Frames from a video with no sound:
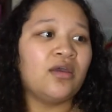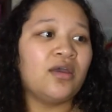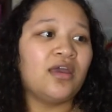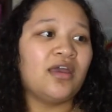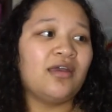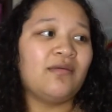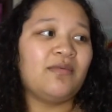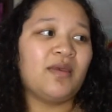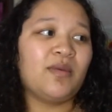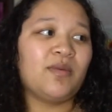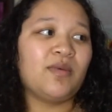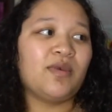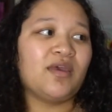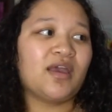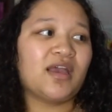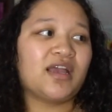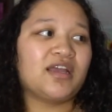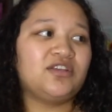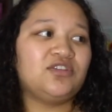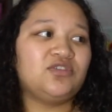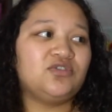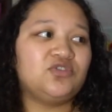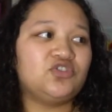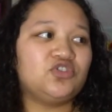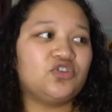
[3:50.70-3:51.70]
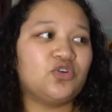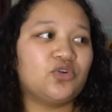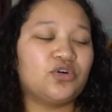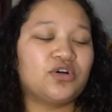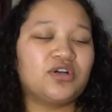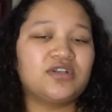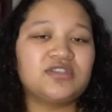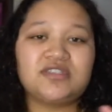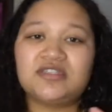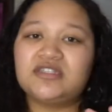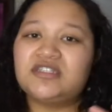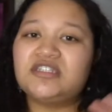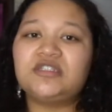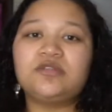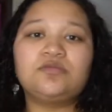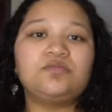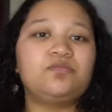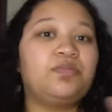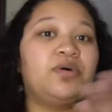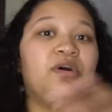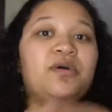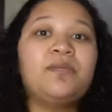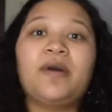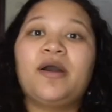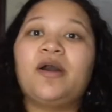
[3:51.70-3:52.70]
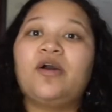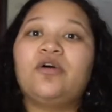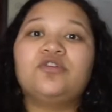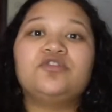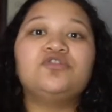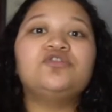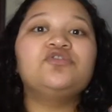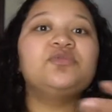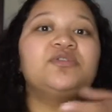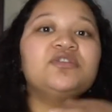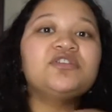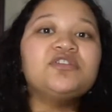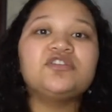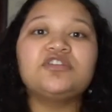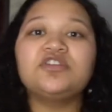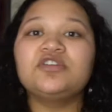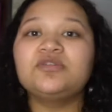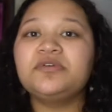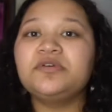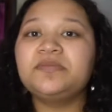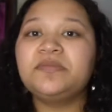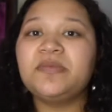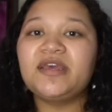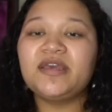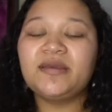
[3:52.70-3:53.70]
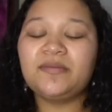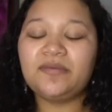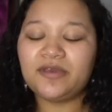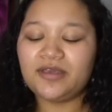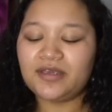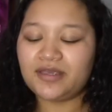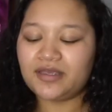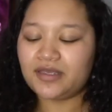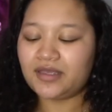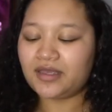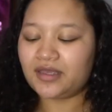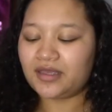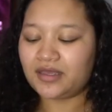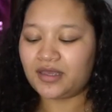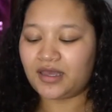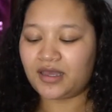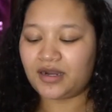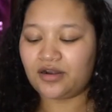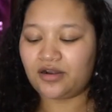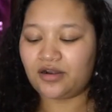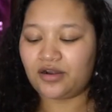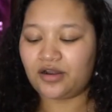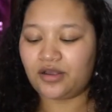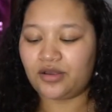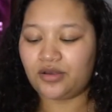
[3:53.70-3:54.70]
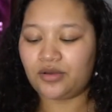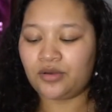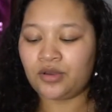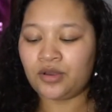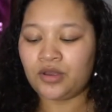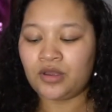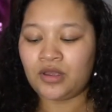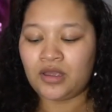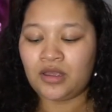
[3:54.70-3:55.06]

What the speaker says: and maybe I can use yours and put my own twist to it. Maybe I don't know.